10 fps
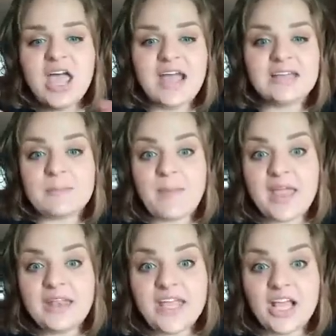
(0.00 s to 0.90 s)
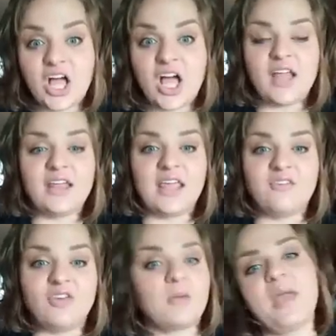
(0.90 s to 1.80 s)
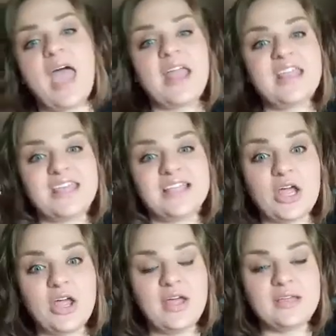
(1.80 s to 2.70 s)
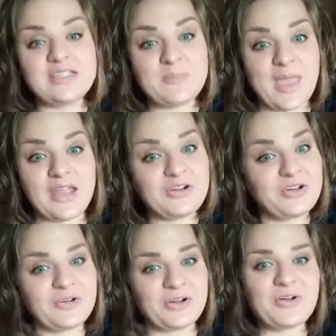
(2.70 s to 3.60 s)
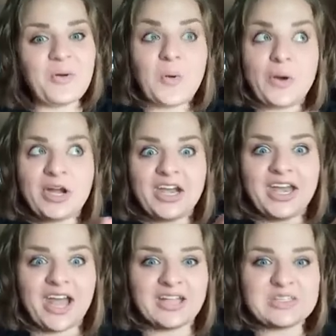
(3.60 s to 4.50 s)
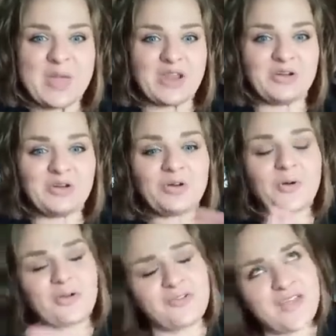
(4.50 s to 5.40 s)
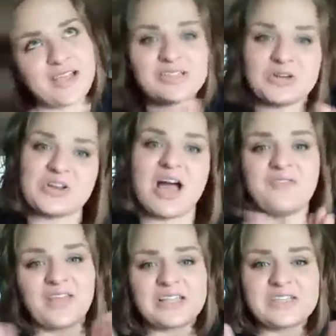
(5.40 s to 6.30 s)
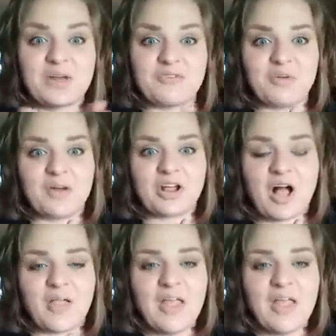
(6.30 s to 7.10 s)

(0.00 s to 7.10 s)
depending on if your pet is spayed or neutered, or not spayed or neutered, or fixed or not fixed, whatever you want to call it.